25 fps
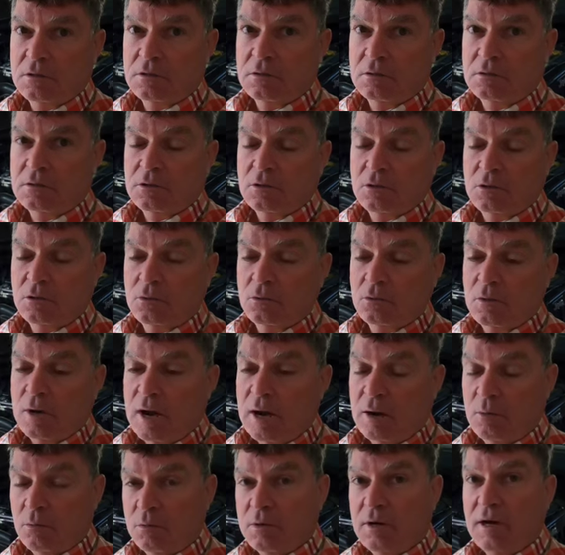So
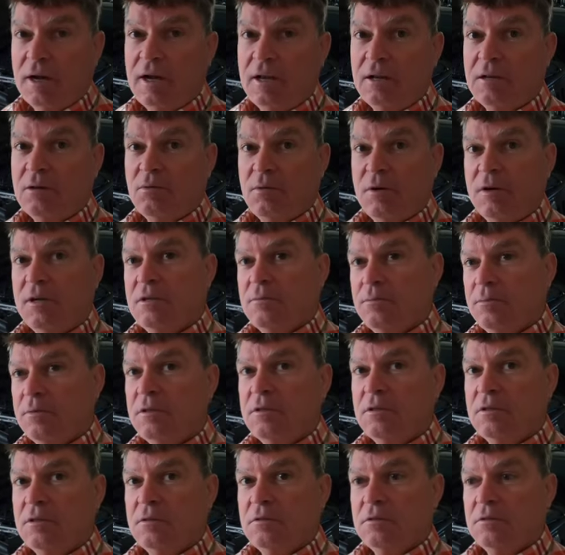I would highly
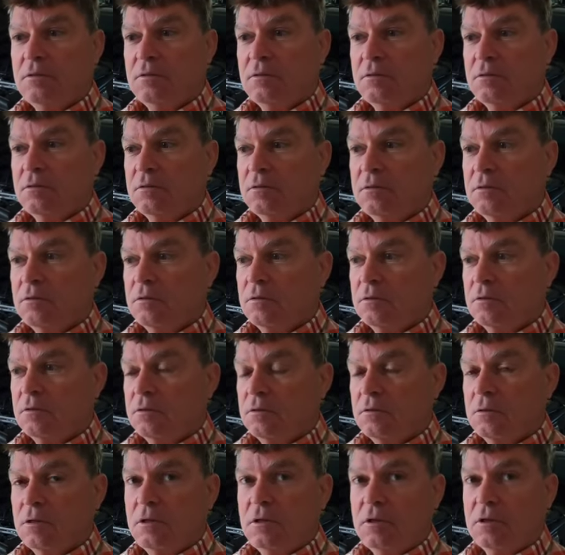recommend
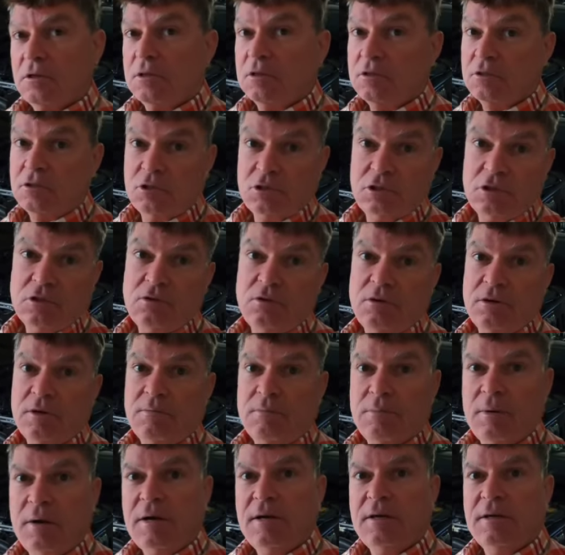
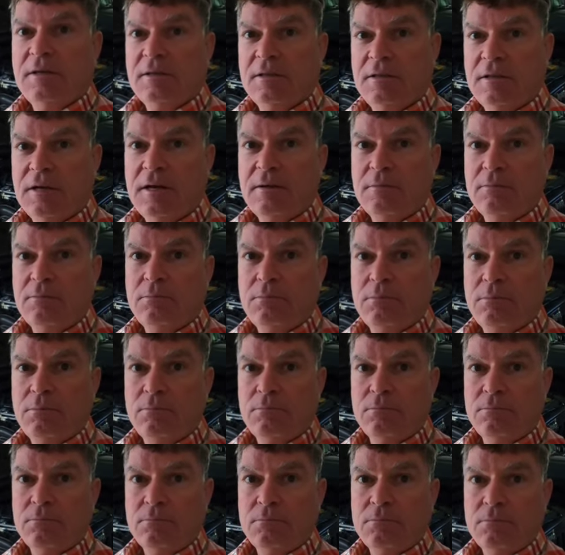considering buying that
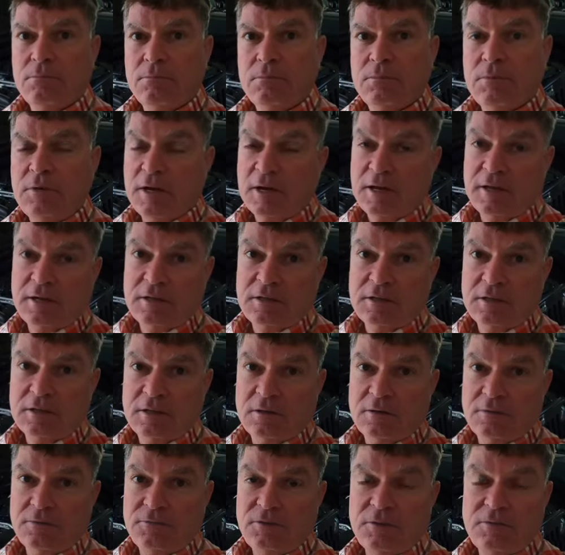
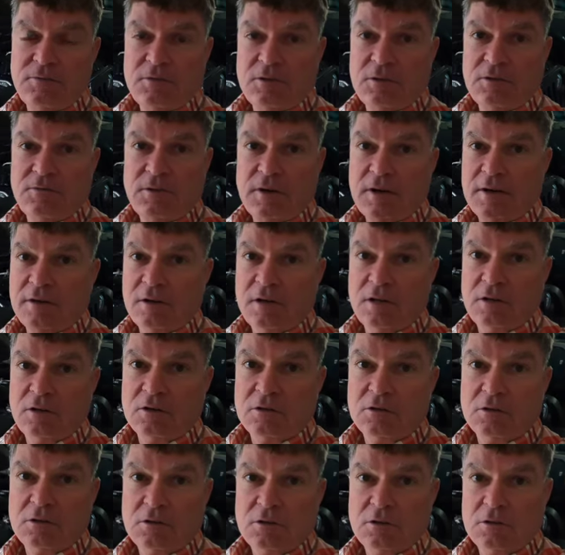
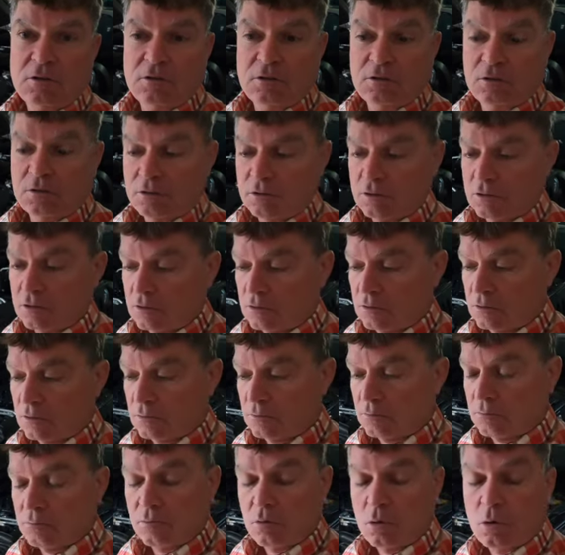$55
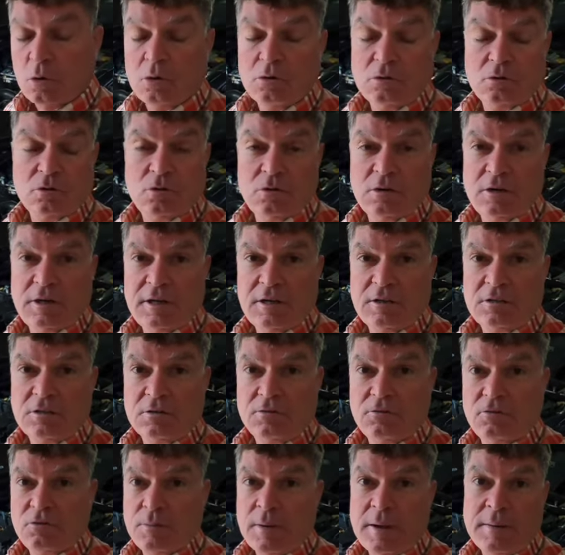oil cooler
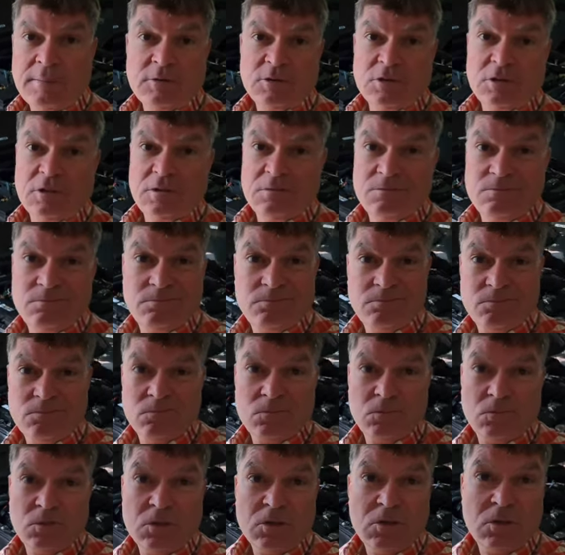housing from Amazon.
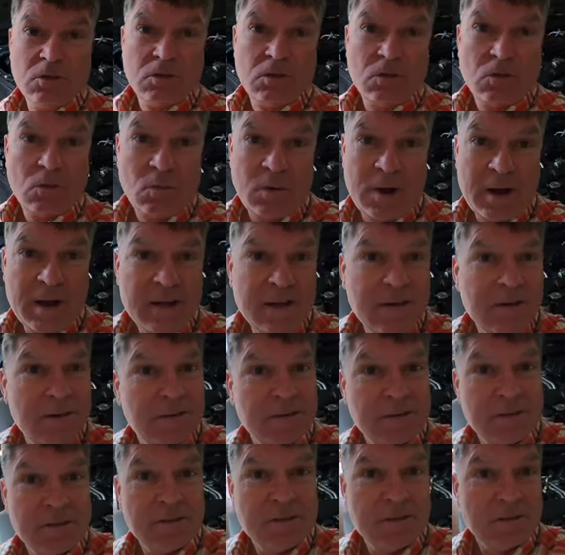Why?
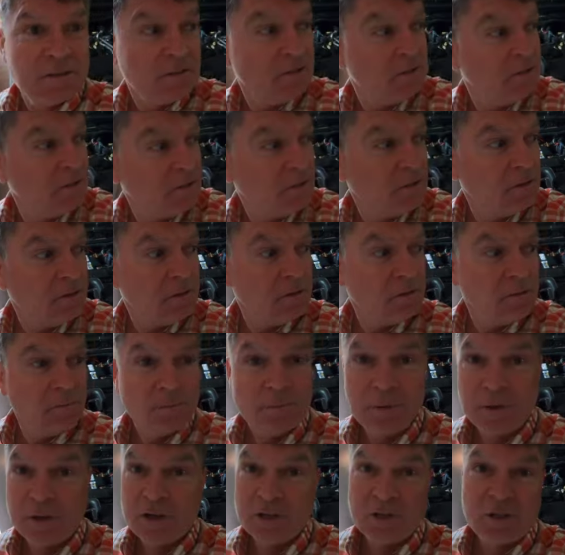
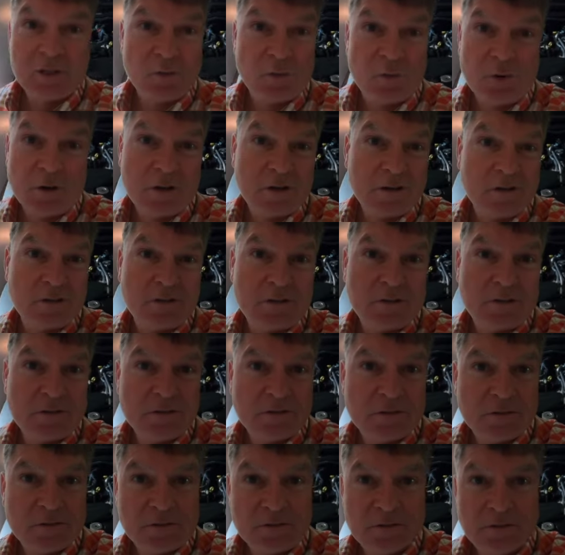Because it works.
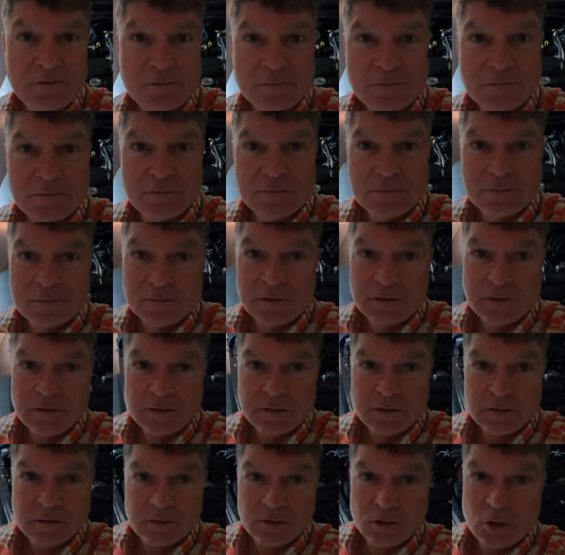
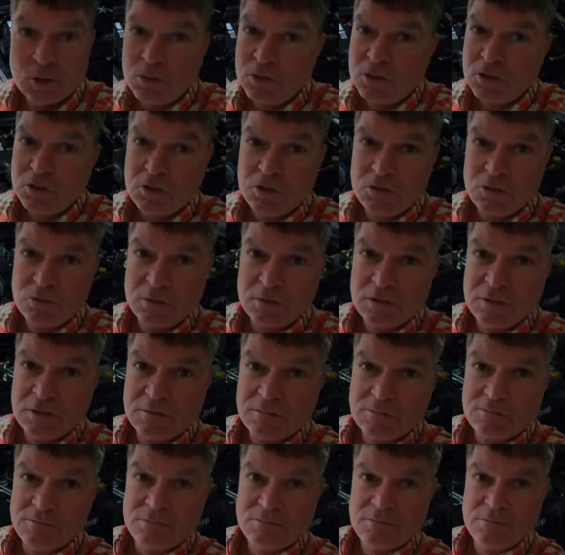No issues with it.